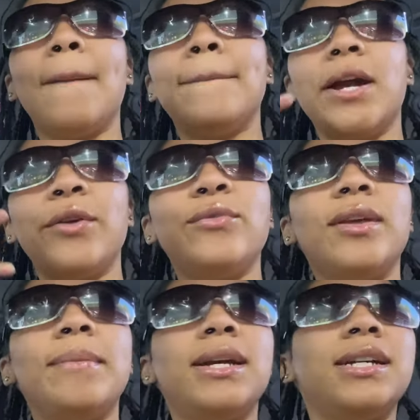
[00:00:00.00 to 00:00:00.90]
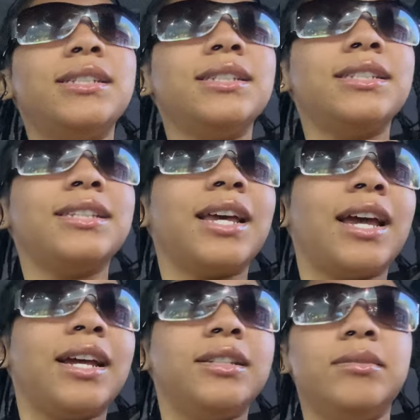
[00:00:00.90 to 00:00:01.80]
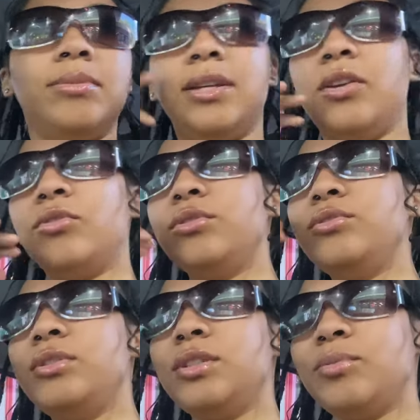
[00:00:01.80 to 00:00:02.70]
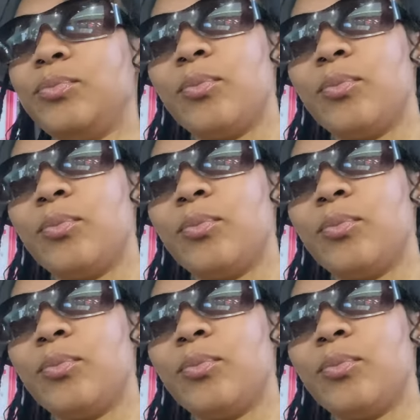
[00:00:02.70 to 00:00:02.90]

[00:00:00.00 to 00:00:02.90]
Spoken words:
perfect because I just be cruising